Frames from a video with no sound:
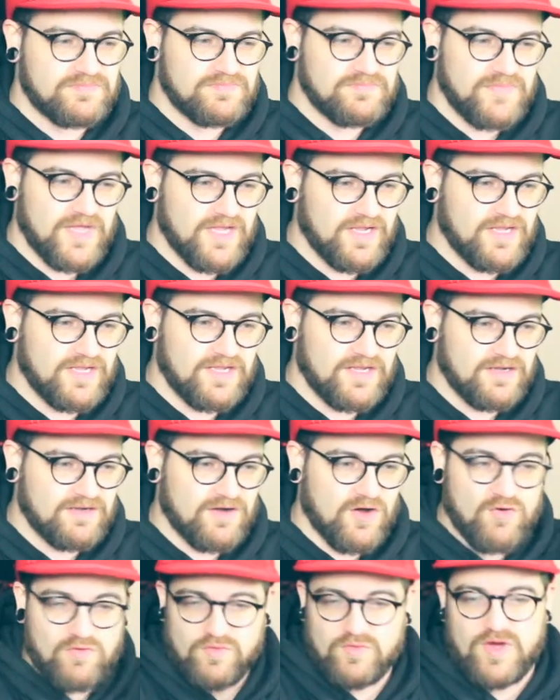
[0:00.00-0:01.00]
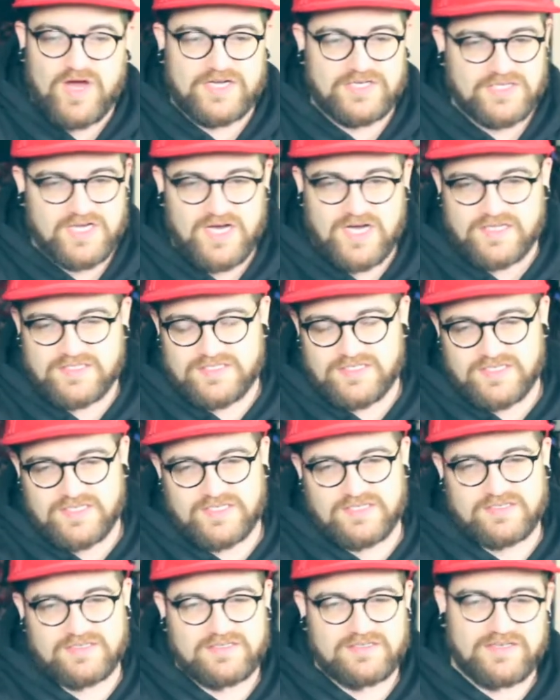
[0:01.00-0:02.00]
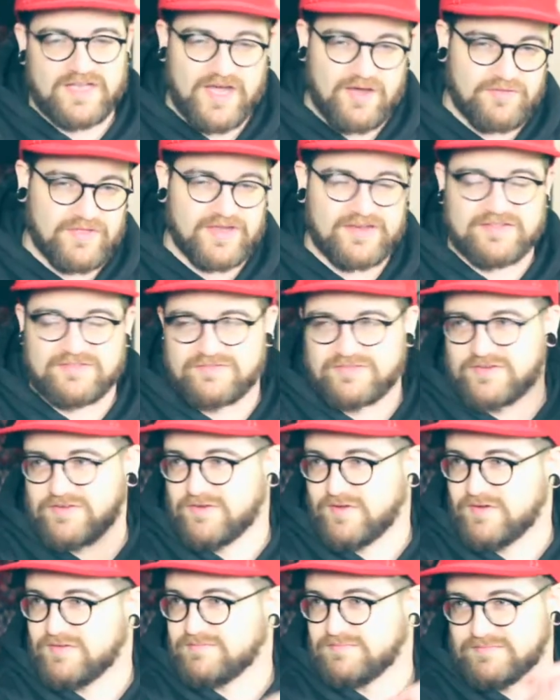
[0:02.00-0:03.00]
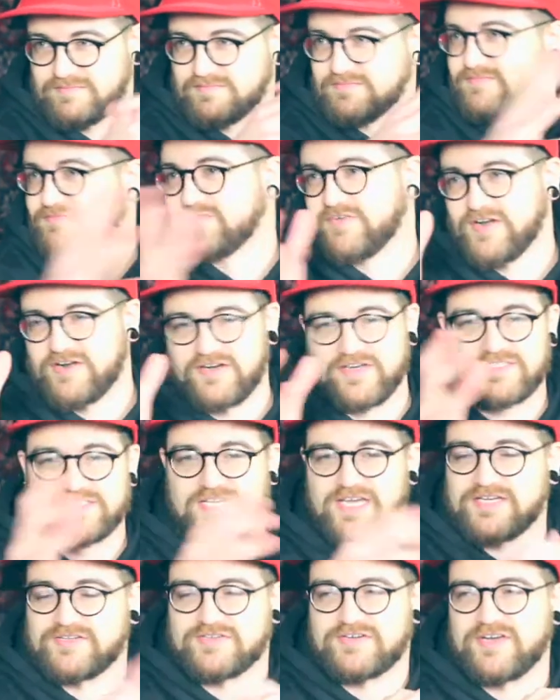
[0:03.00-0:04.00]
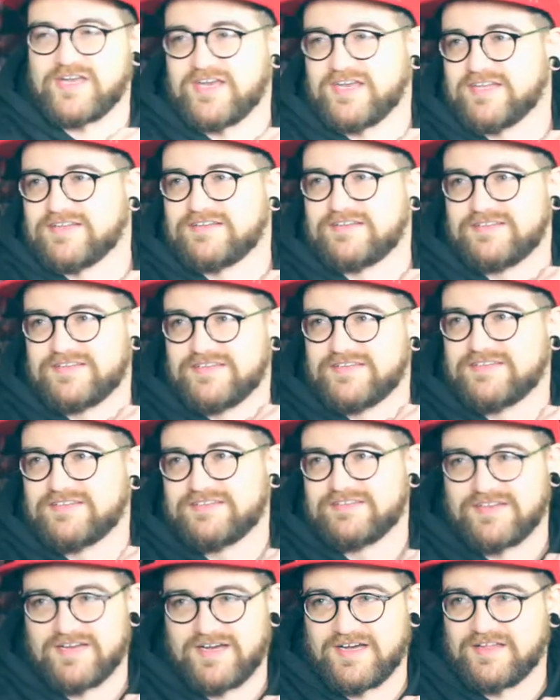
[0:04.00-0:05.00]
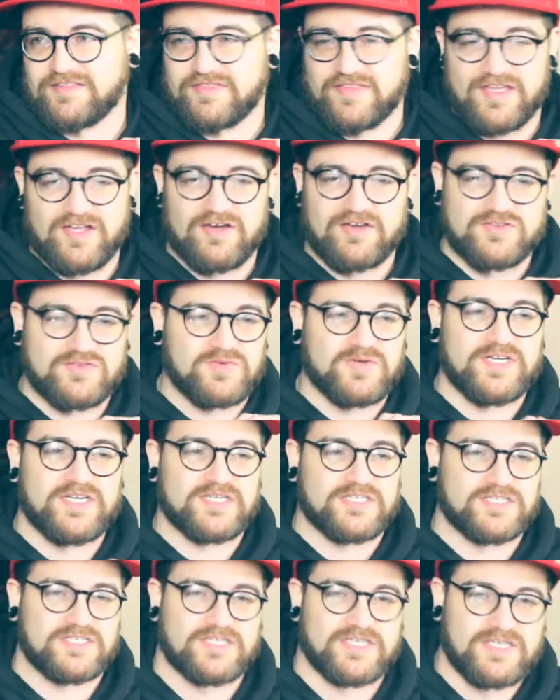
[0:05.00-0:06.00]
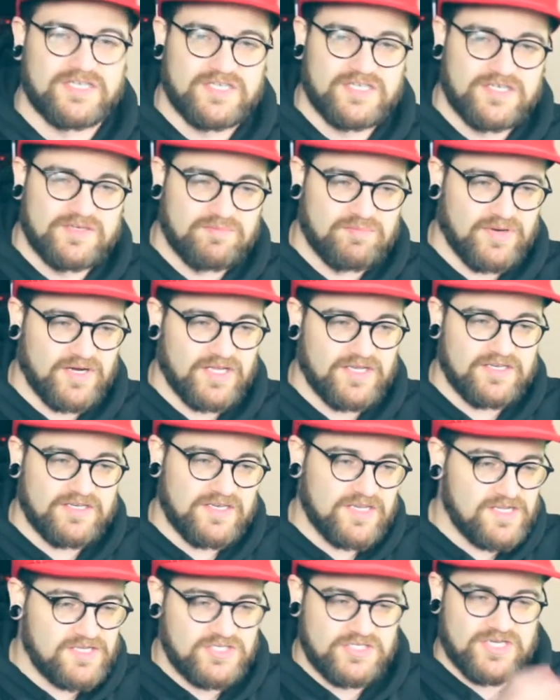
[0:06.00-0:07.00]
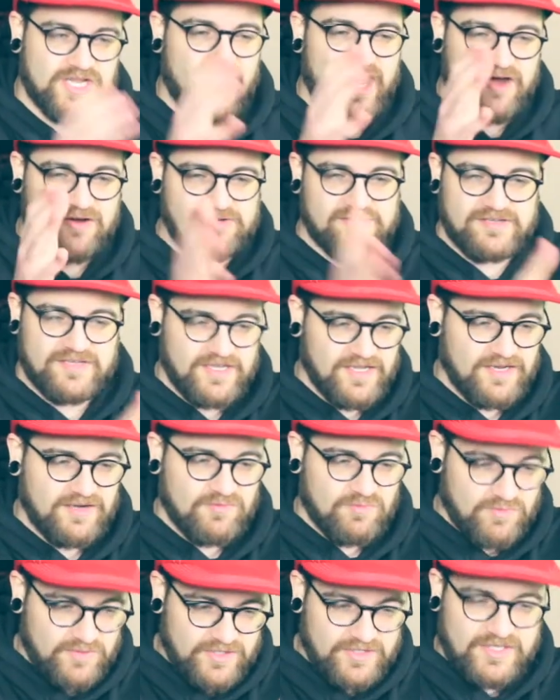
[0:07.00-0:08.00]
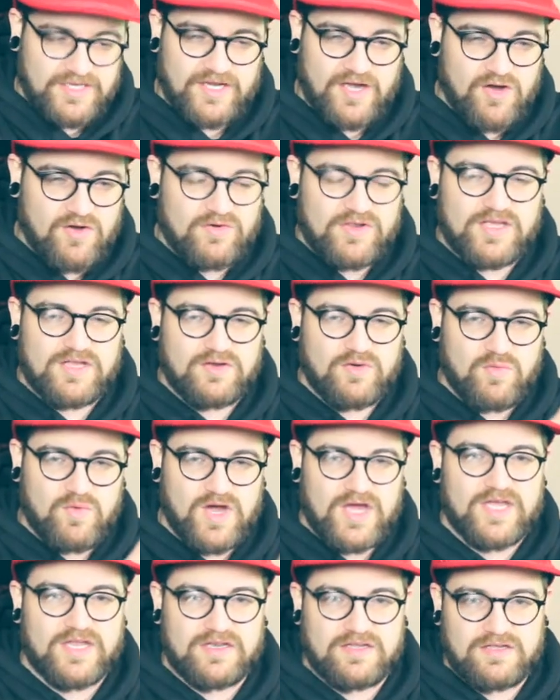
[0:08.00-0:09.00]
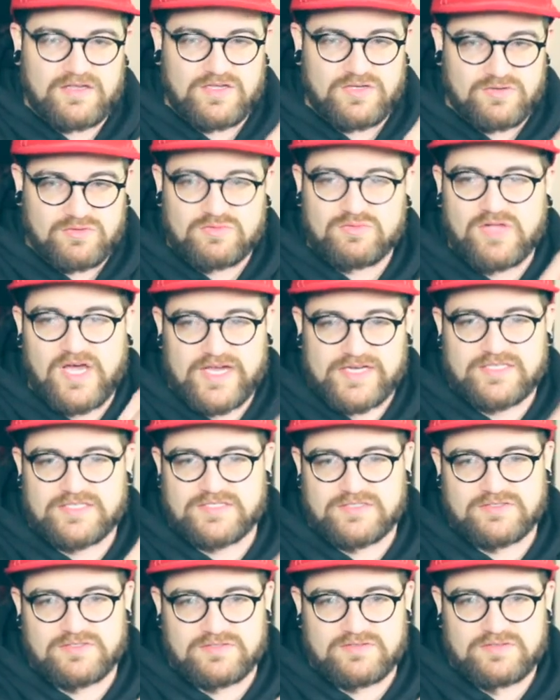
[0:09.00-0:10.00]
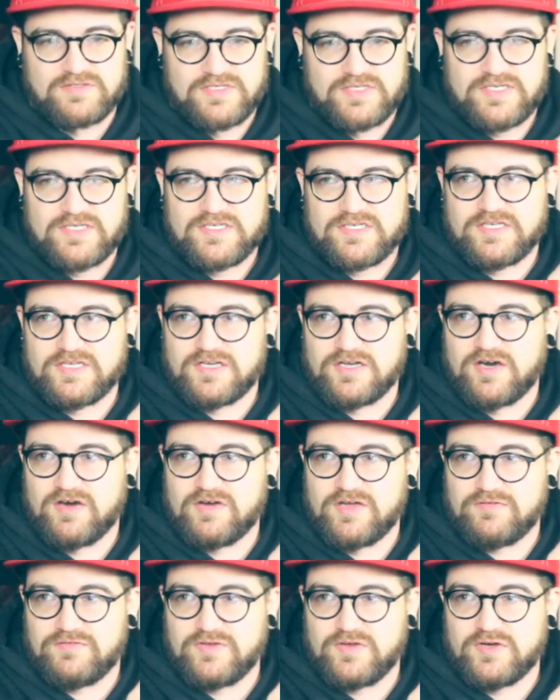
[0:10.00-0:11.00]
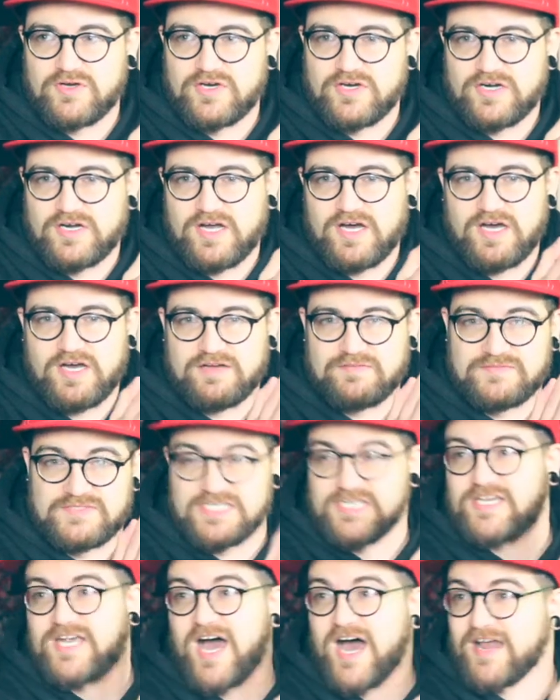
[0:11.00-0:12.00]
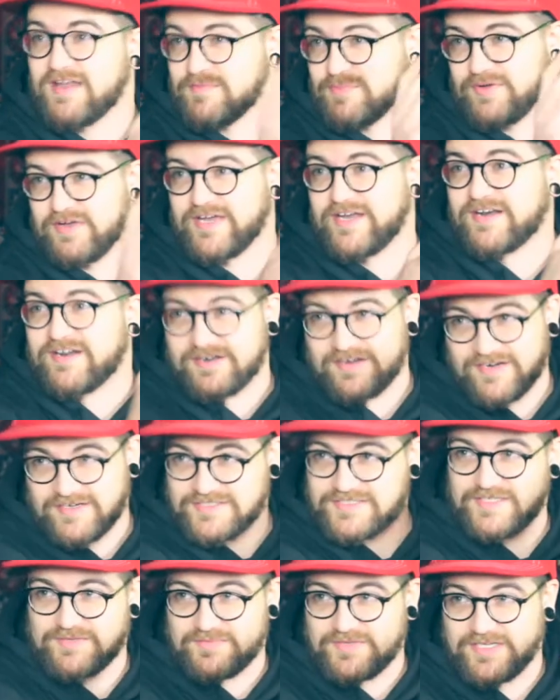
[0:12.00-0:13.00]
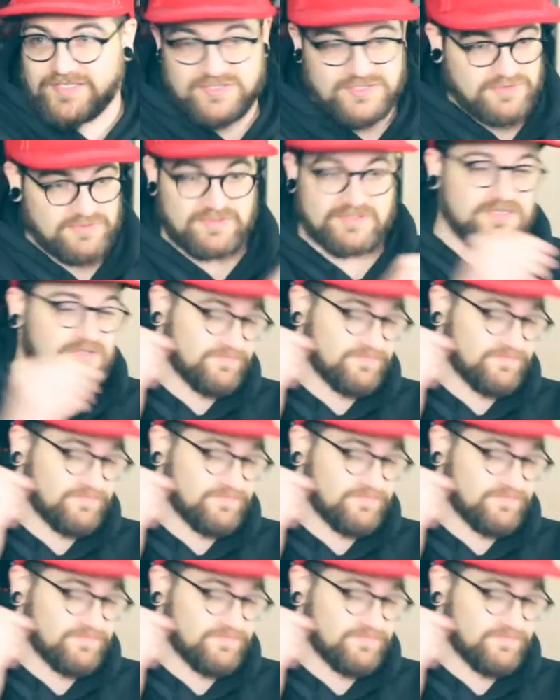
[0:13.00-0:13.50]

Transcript: making Overwatch content, now that is a very saturated thing on Twitch, but niche down and really hone into what you like to do. If you're a Zenyatta player or something, just